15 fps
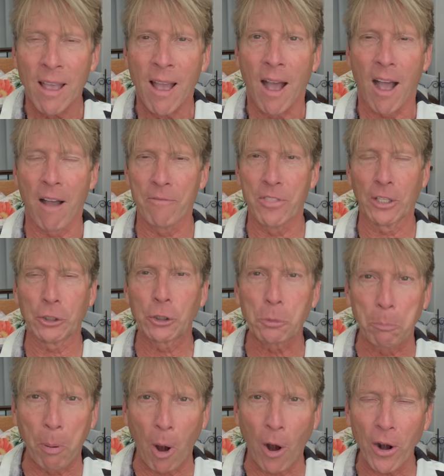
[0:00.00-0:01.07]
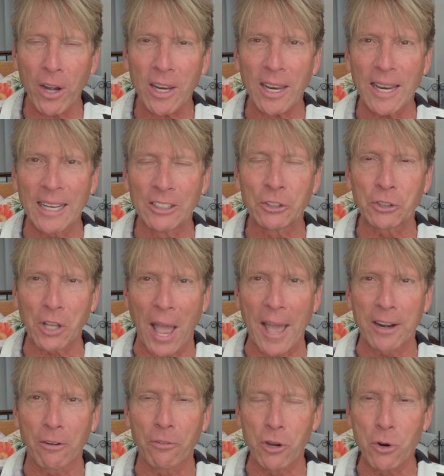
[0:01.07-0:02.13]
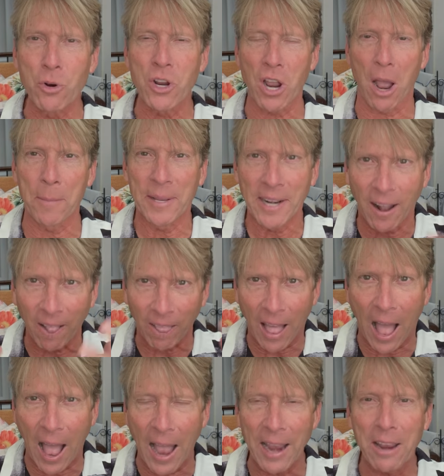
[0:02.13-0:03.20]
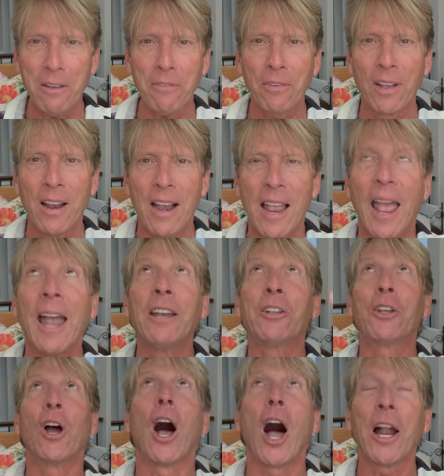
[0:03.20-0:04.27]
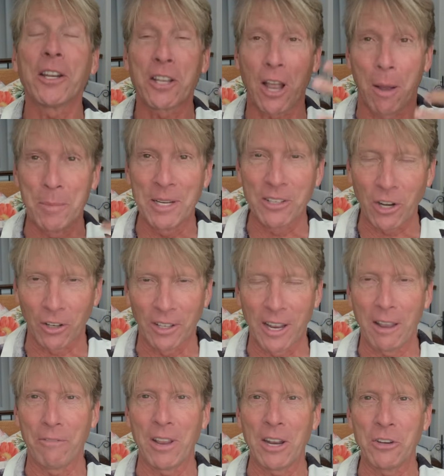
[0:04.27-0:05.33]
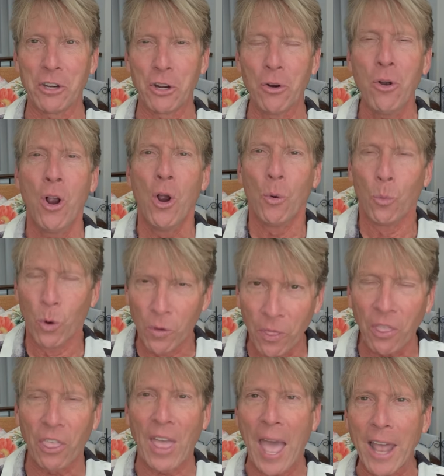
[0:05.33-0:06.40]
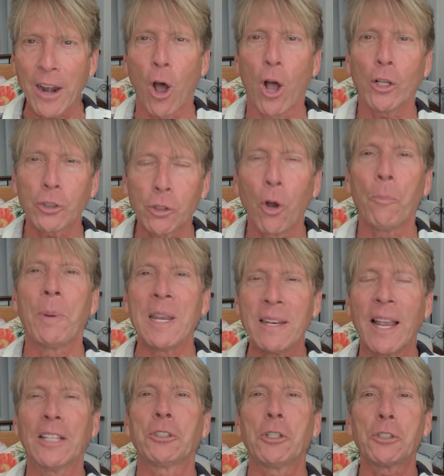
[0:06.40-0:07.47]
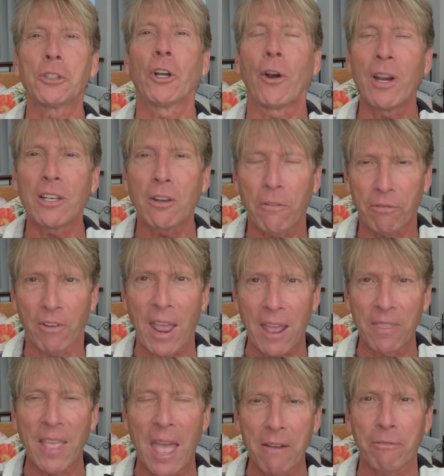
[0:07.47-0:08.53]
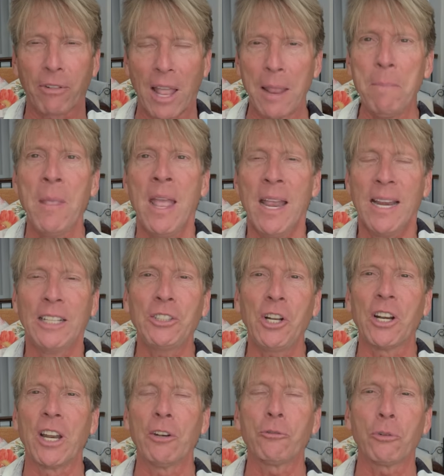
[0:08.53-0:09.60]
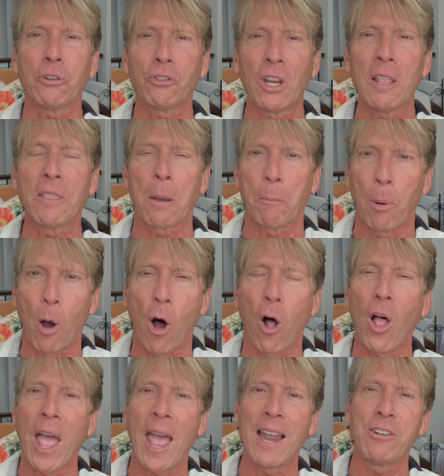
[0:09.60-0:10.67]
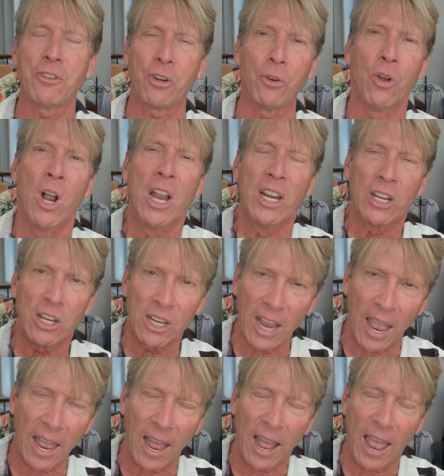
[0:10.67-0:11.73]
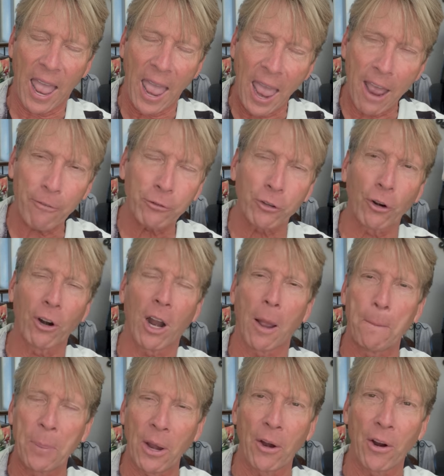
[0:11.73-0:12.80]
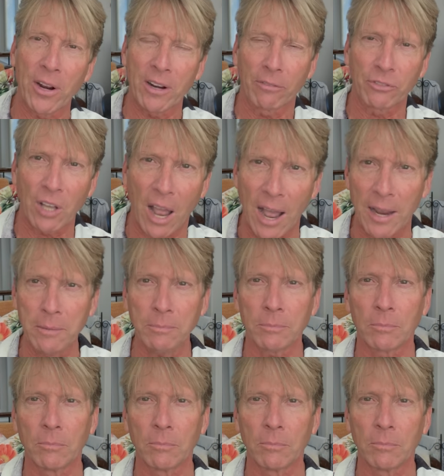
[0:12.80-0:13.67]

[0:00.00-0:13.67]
of the spark inside of you coming alive and God coming to live in you? Wouldn't that also be necessary to fan that flame? Isn't it interesting that Paul had to, uh, after a period of time,